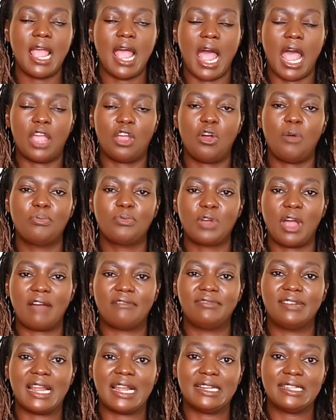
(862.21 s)
I hope you
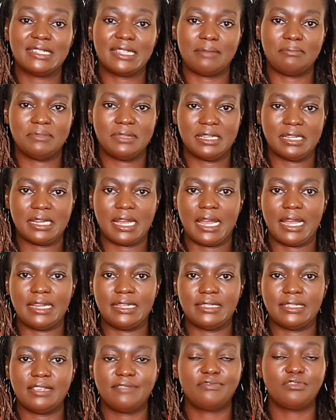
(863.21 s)
have learned something,
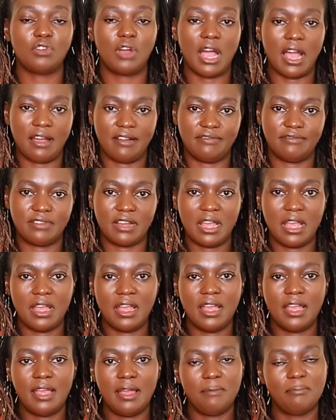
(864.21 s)
guys. If you have,
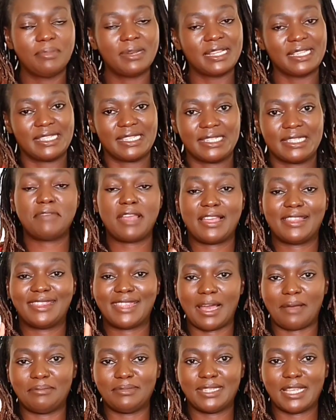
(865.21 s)
please give me a
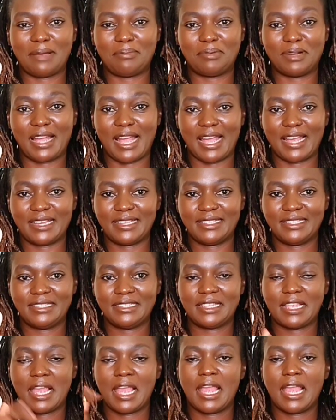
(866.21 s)
thumbs up, guys.